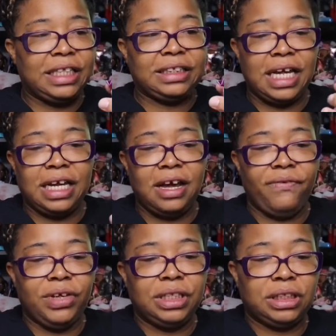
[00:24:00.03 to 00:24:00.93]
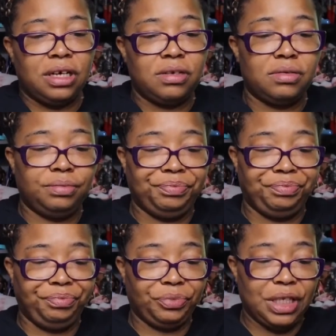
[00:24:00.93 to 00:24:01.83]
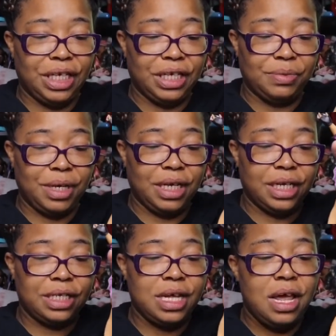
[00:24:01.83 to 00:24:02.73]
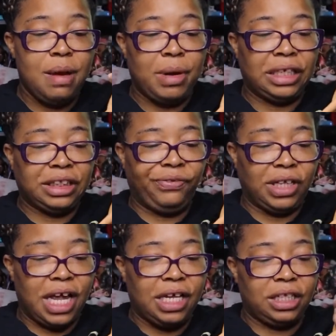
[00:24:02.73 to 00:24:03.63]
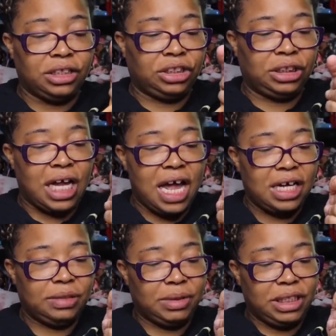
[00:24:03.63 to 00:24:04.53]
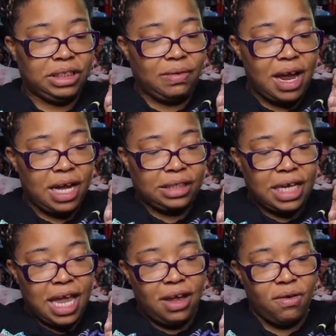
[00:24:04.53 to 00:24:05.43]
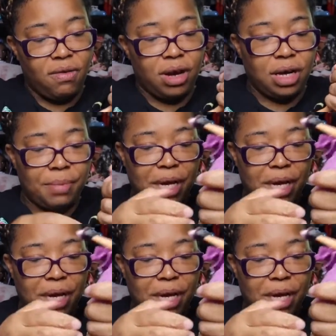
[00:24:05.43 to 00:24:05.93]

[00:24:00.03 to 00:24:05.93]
the second outfit, so it is what it is. But I just feel like the socks with these Crocs ain't going. I'm